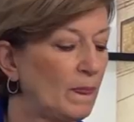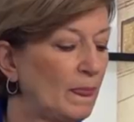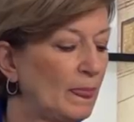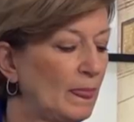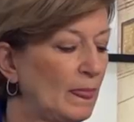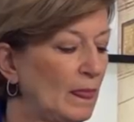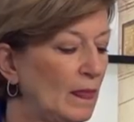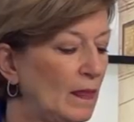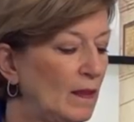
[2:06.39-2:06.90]

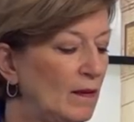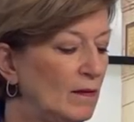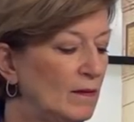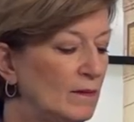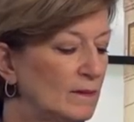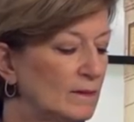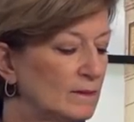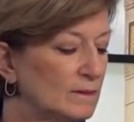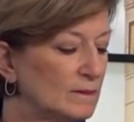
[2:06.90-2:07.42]

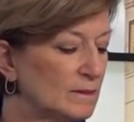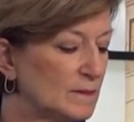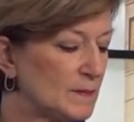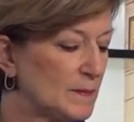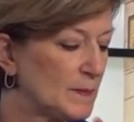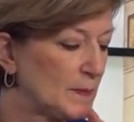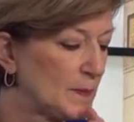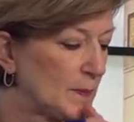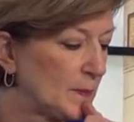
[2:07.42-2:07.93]

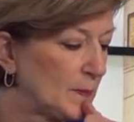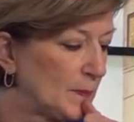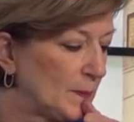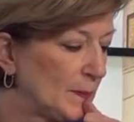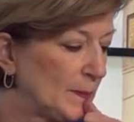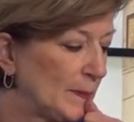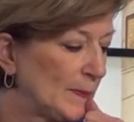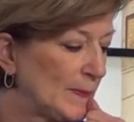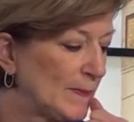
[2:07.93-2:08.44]

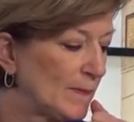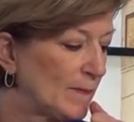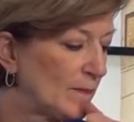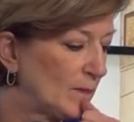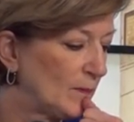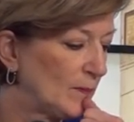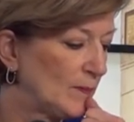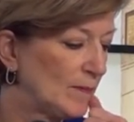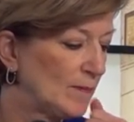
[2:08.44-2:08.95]

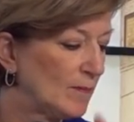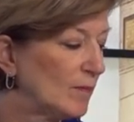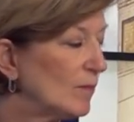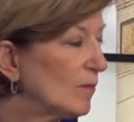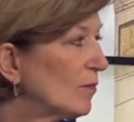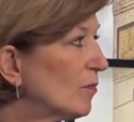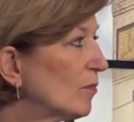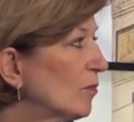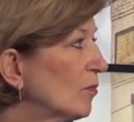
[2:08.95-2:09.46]

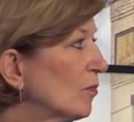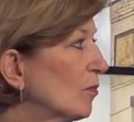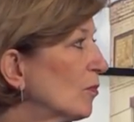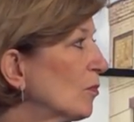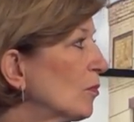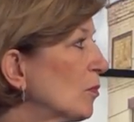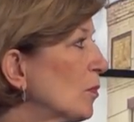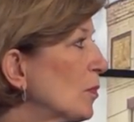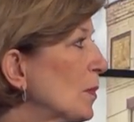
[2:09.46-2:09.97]

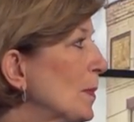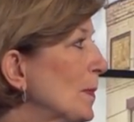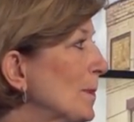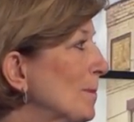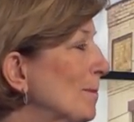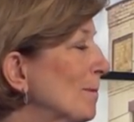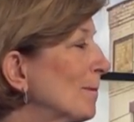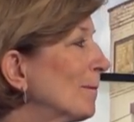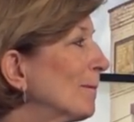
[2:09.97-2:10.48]

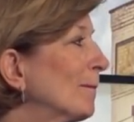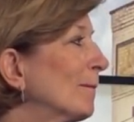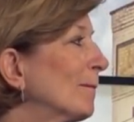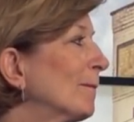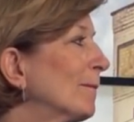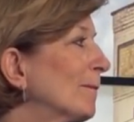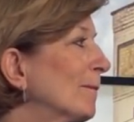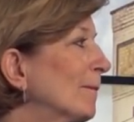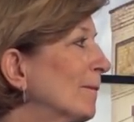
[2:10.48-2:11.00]

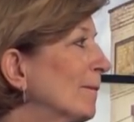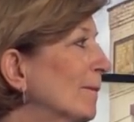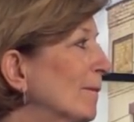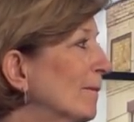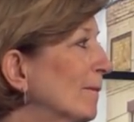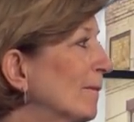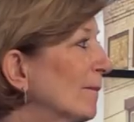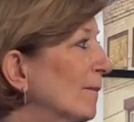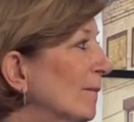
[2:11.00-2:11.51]

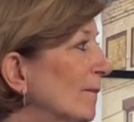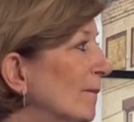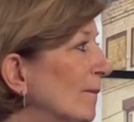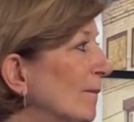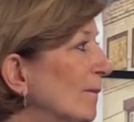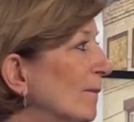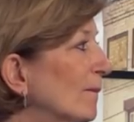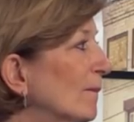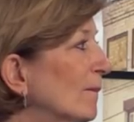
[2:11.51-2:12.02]

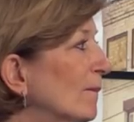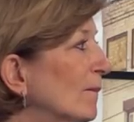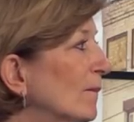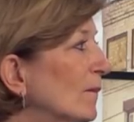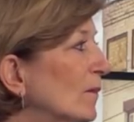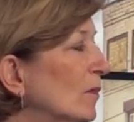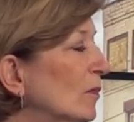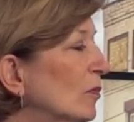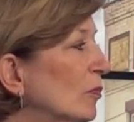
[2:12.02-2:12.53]

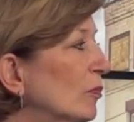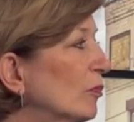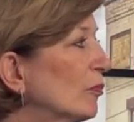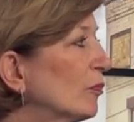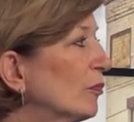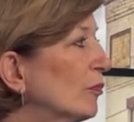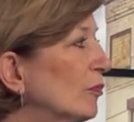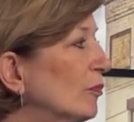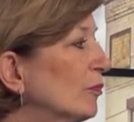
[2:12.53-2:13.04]

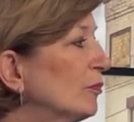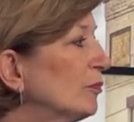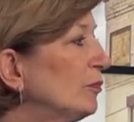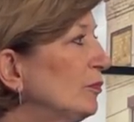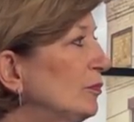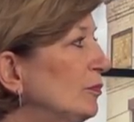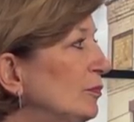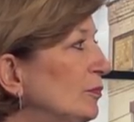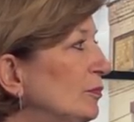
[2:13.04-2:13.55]

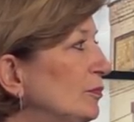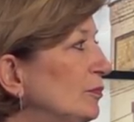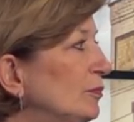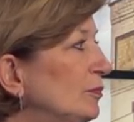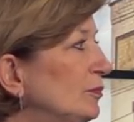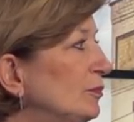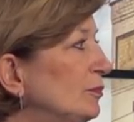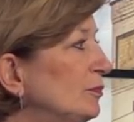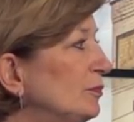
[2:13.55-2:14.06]

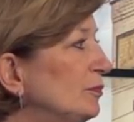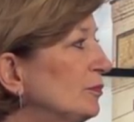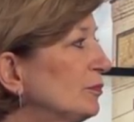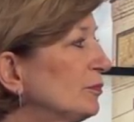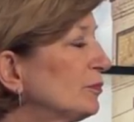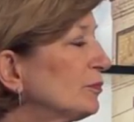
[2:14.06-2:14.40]
This person isn't speaking.